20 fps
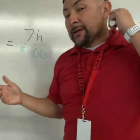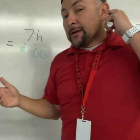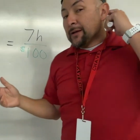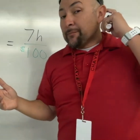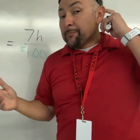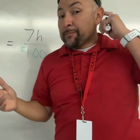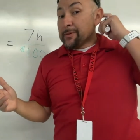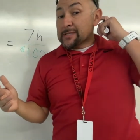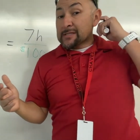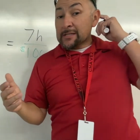
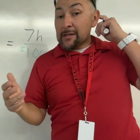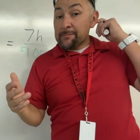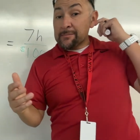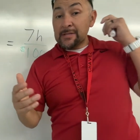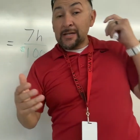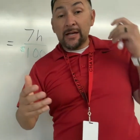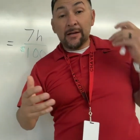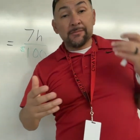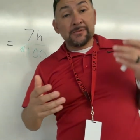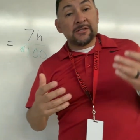But
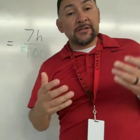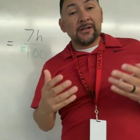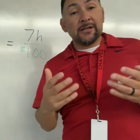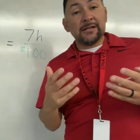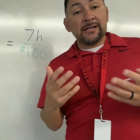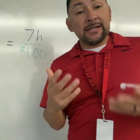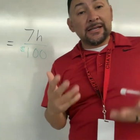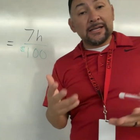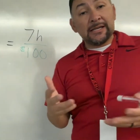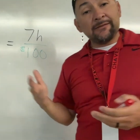sometimes they're going
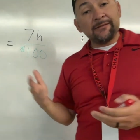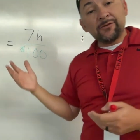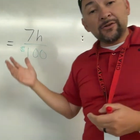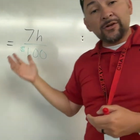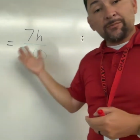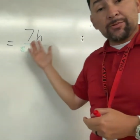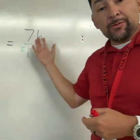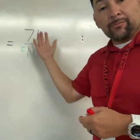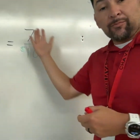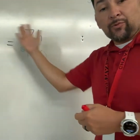to give you a
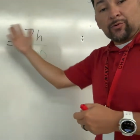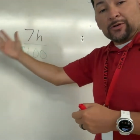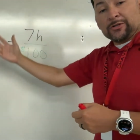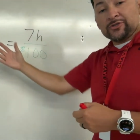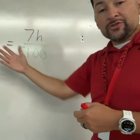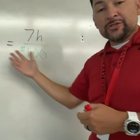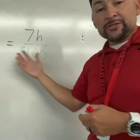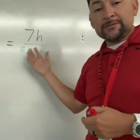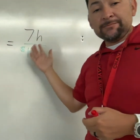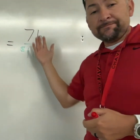
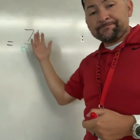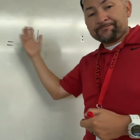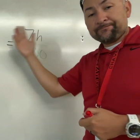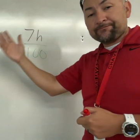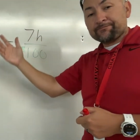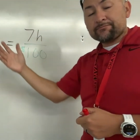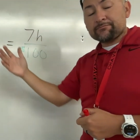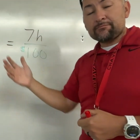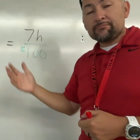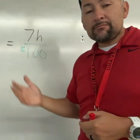proportion,
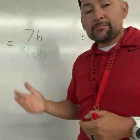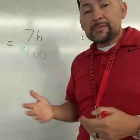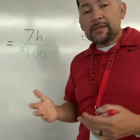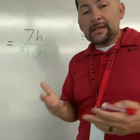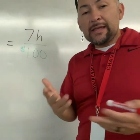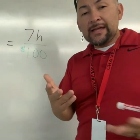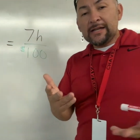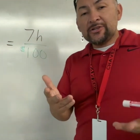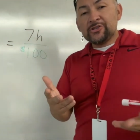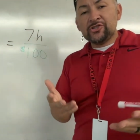
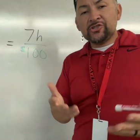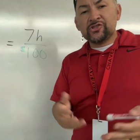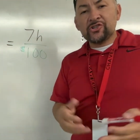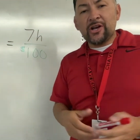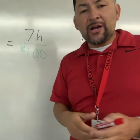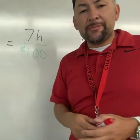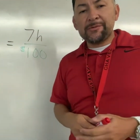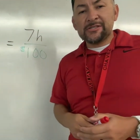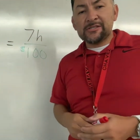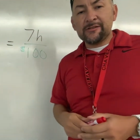and your
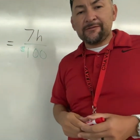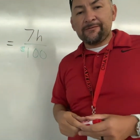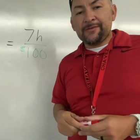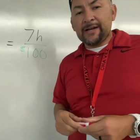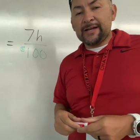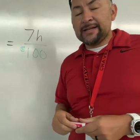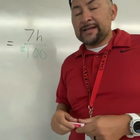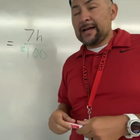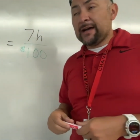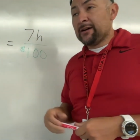job is to
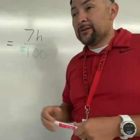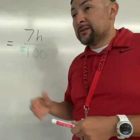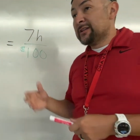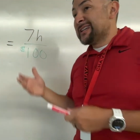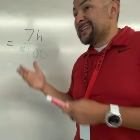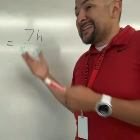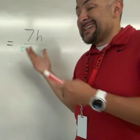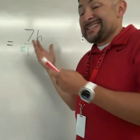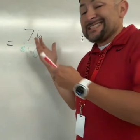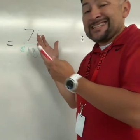find out,
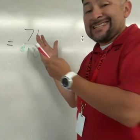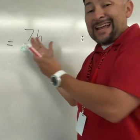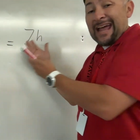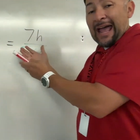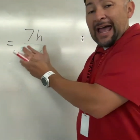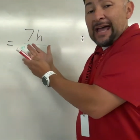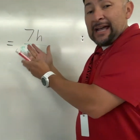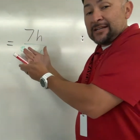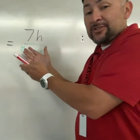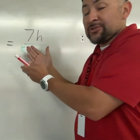is it
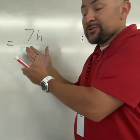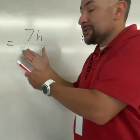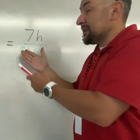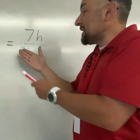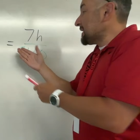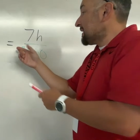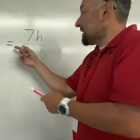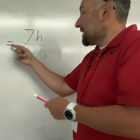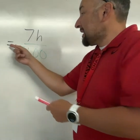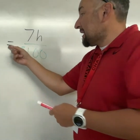
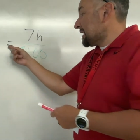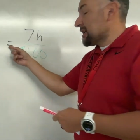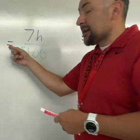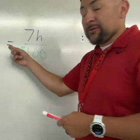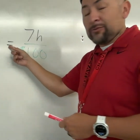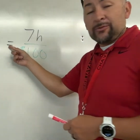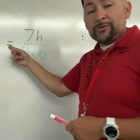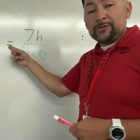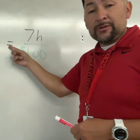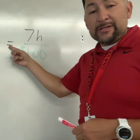actually
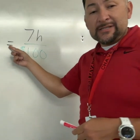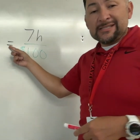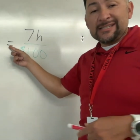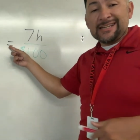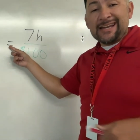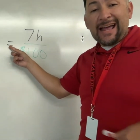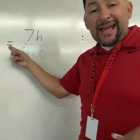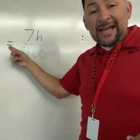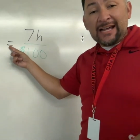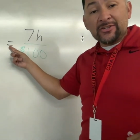equal? Is it
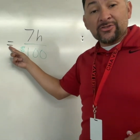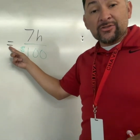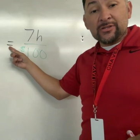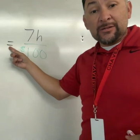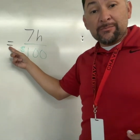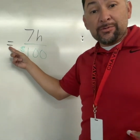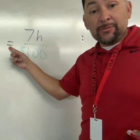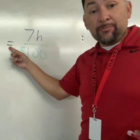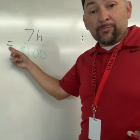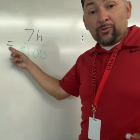actually
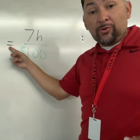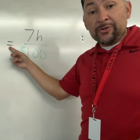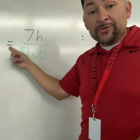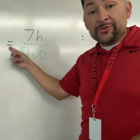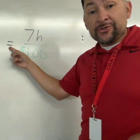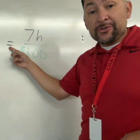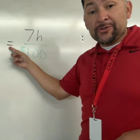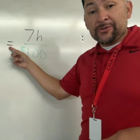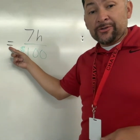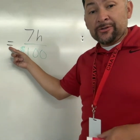
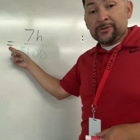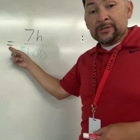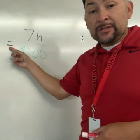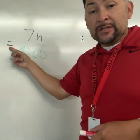proportional?